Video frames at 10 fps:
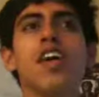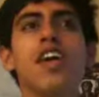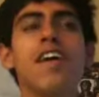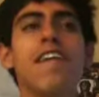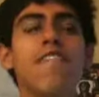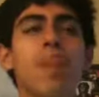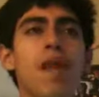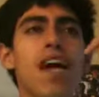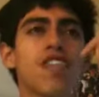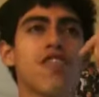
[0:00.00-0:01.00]
an
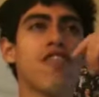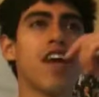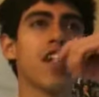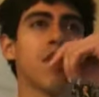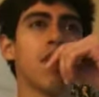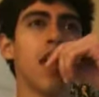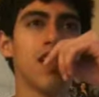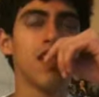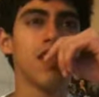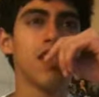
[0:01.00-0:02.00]
ex-fighter
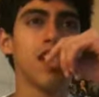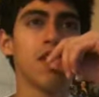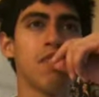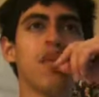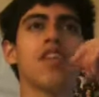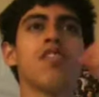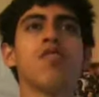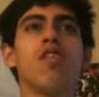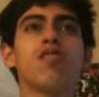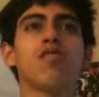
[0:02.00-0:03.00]
pilot like me,
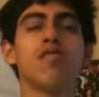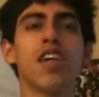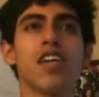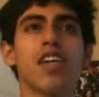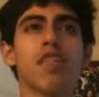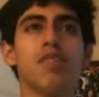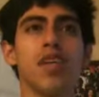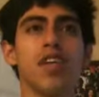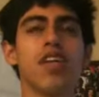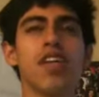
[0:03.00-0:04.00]
who also, like
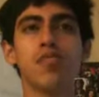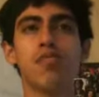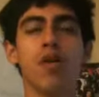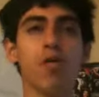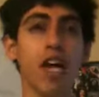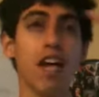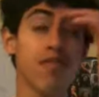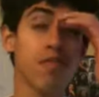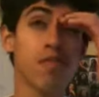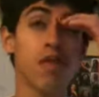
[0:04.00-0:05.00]
me, is
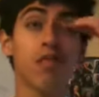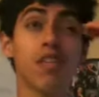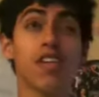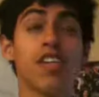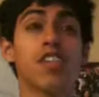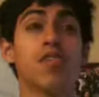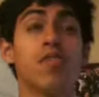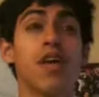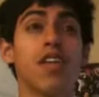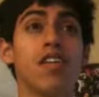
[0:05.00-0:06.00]
pro-life, pro-traditional
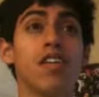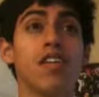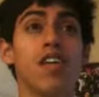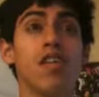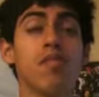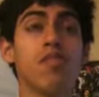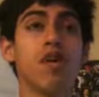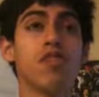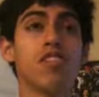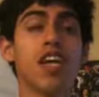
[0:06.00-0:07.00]
marriage,
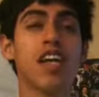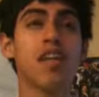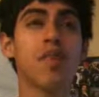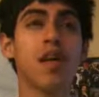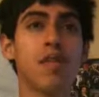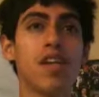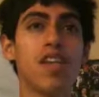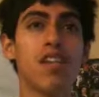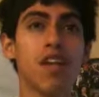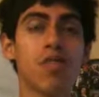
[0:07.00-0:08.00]
pro-Second Amendment,
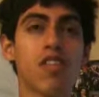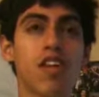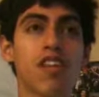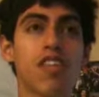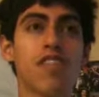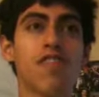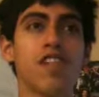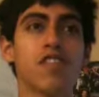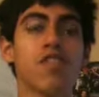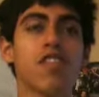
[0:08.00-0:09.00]
along with all of the
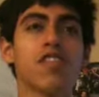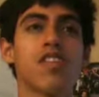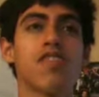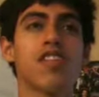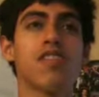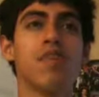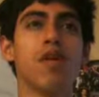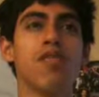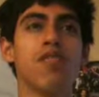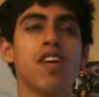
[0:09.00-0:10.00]
fiscal conservative
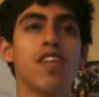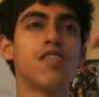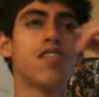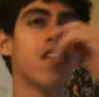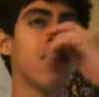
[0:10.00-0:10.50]
bona fides.